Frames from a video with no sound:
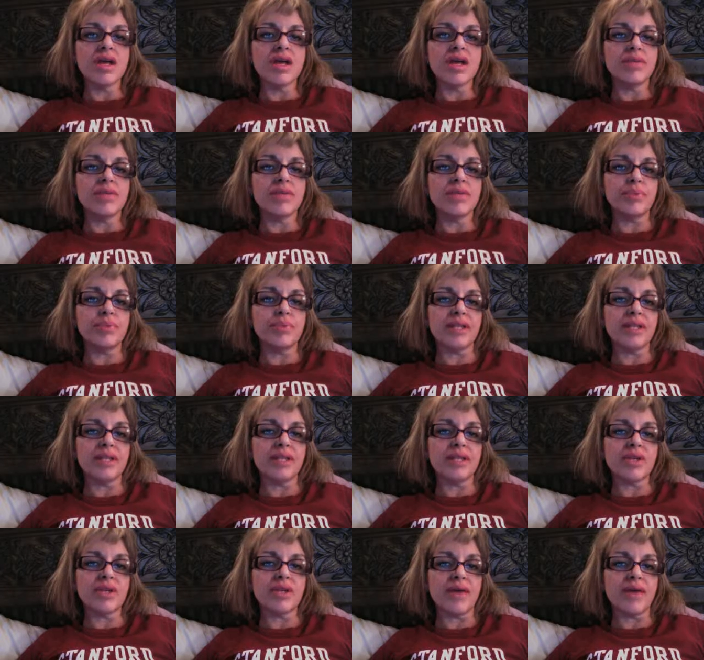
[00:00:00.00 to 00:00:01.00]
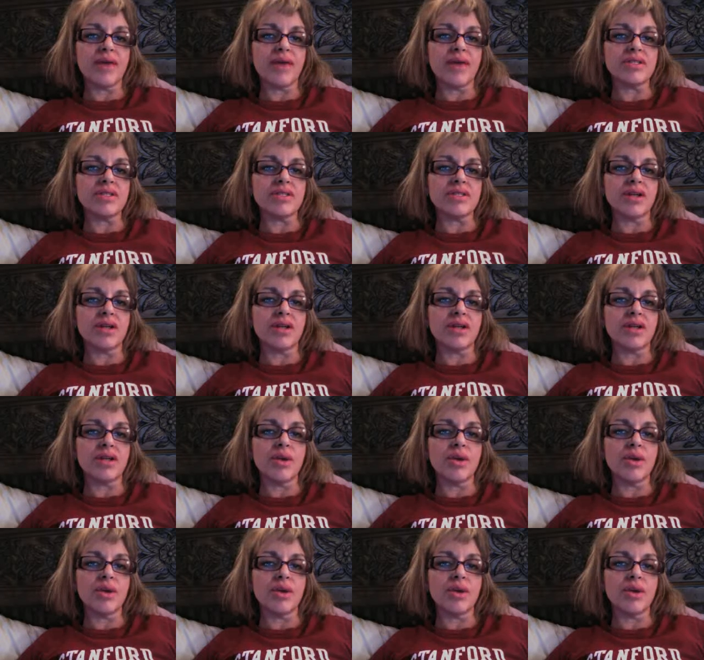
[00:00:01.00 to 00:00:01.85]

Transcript: believe that you have dysautonomia